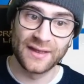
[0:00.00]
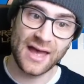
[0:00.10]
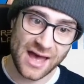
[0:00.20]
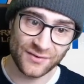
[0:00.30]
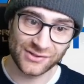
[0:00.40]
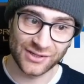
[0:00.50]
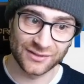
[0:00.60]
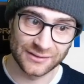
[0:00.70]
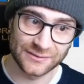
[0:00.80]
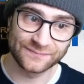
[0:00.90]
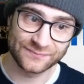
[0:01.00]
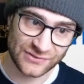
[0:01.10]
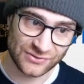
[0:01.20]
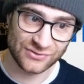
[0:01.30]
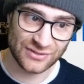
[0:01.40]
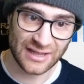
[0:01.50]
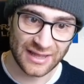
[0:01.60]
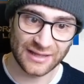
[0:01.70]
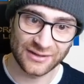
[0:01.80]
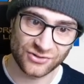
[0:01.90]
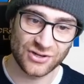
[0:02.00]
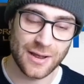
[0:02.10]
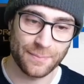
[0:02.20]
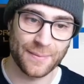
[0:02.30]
Everton, sinking ship.